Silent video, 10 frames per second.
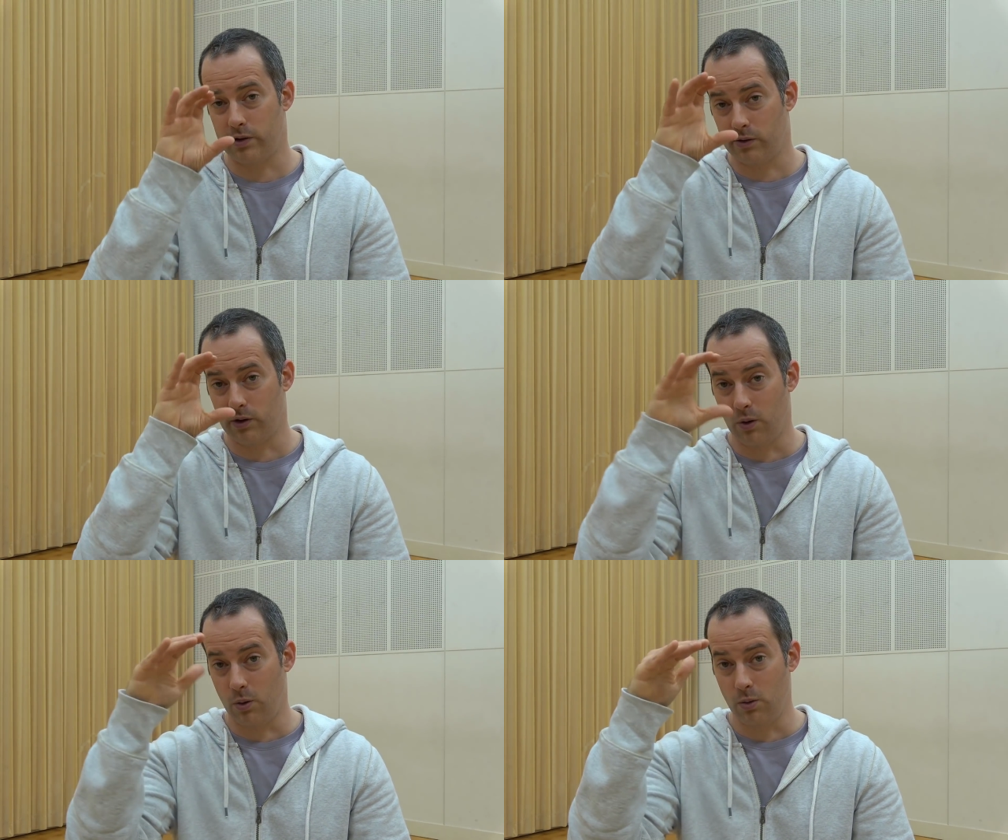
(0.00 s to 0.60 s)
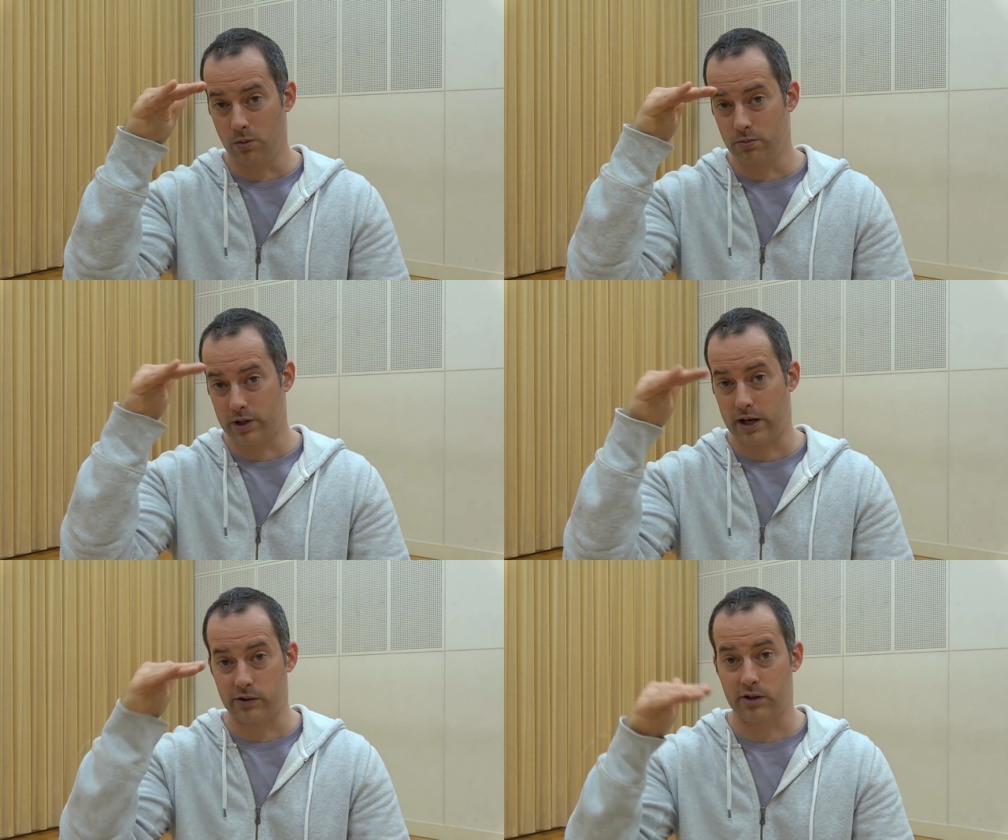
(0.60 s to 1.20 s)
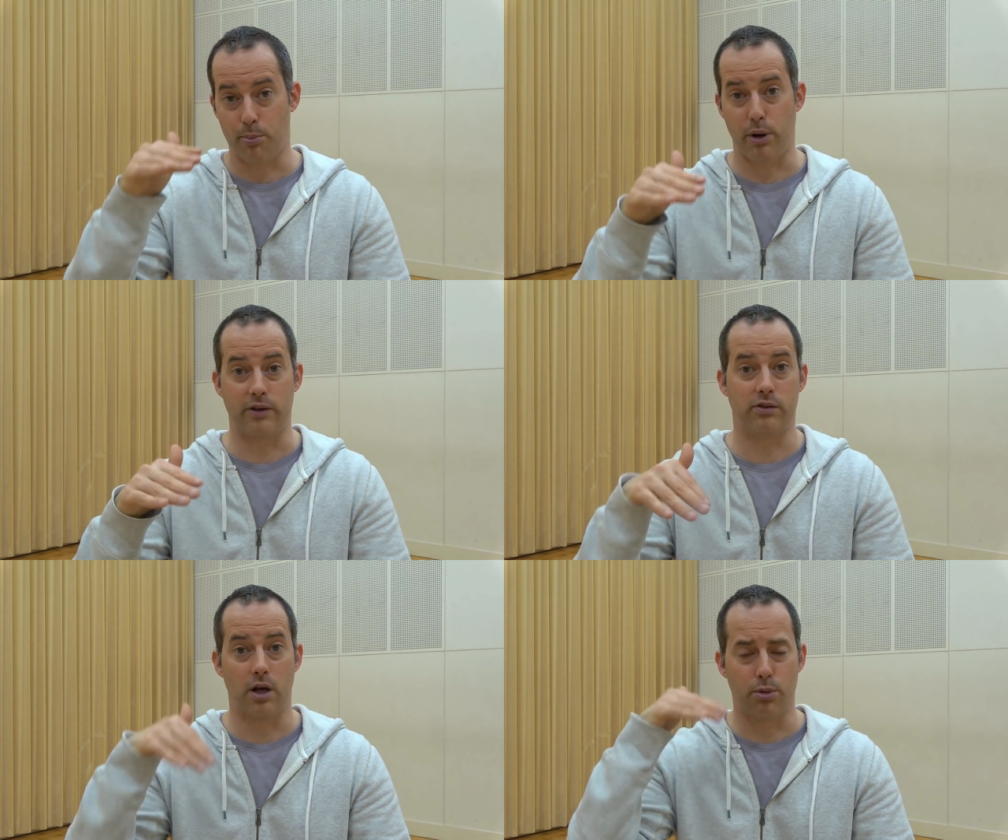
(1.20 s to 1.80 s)
There's a whole kind of step by
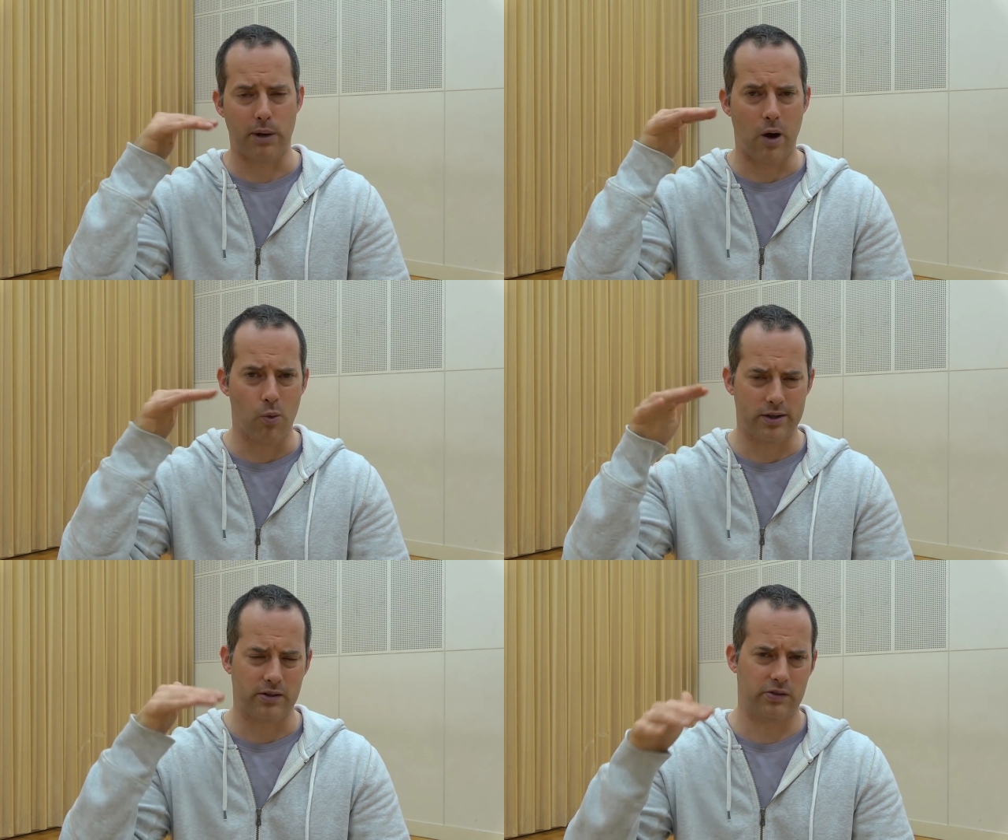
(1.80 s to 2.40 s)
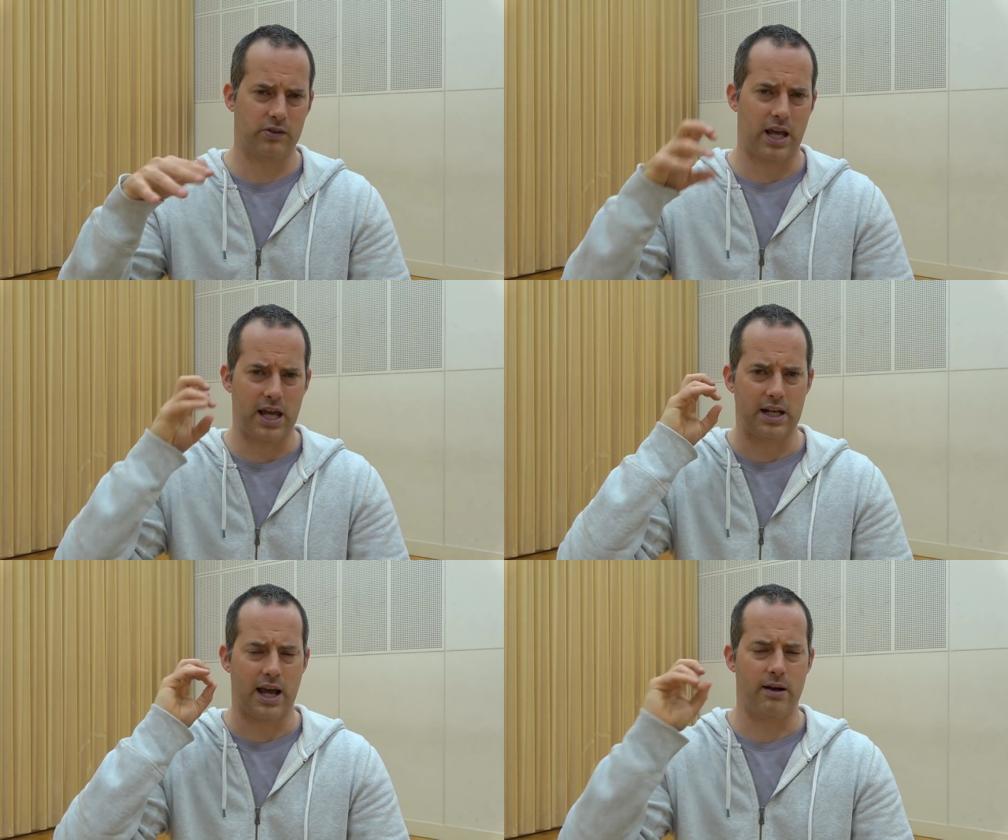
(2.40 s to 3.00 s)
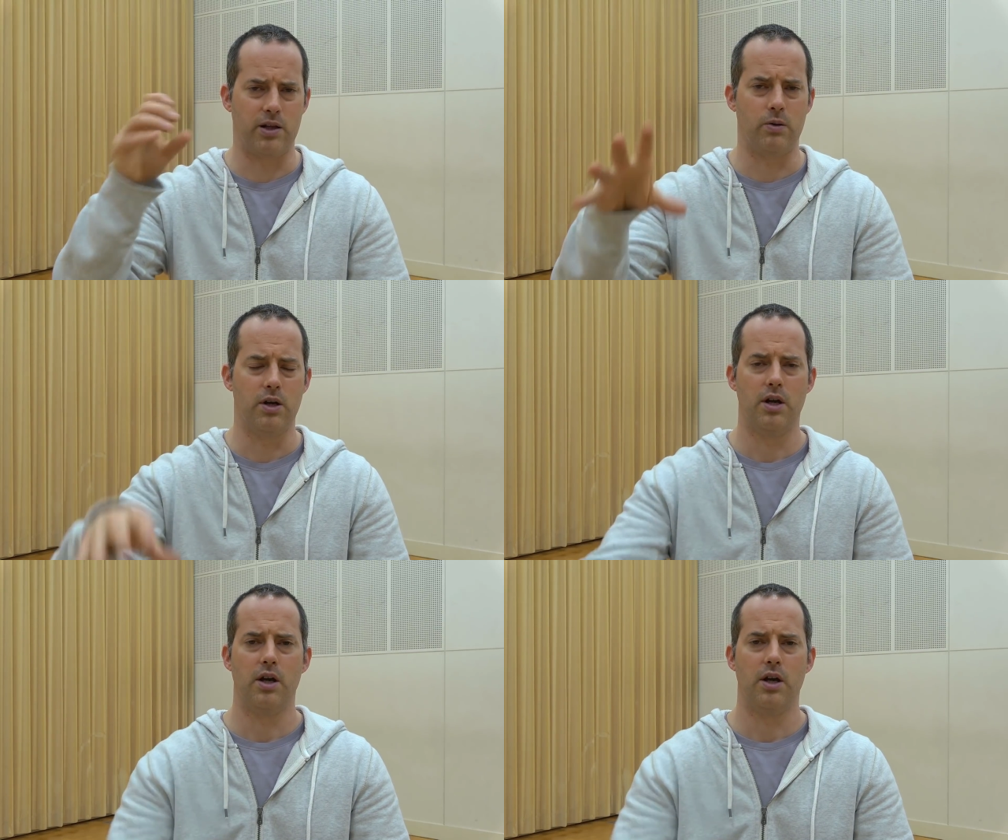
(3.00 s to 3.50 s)
step about what to say and how you